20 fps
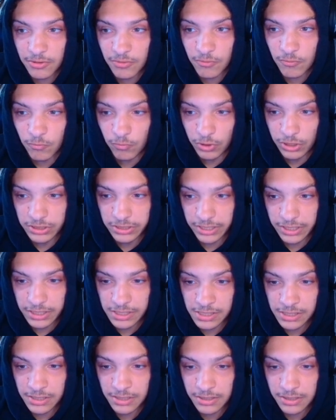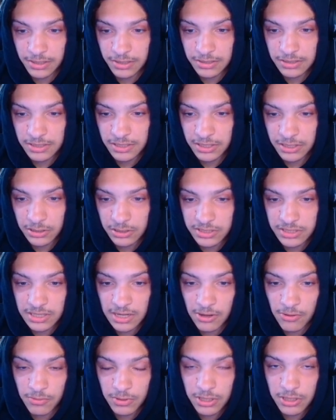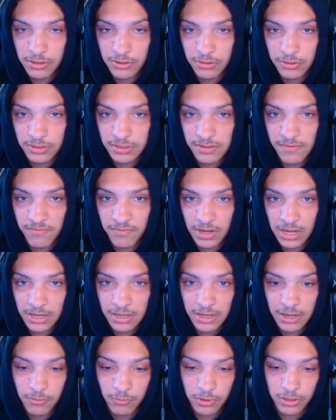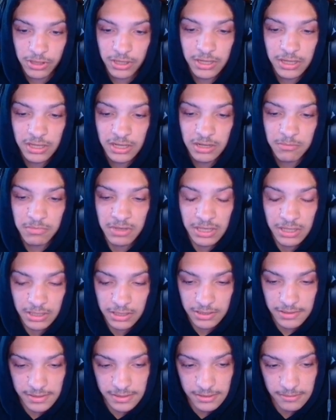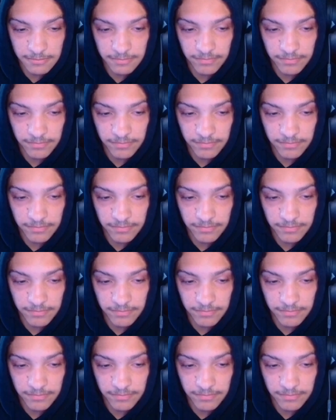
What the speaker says: really hear sound cues and find out where the enemy is.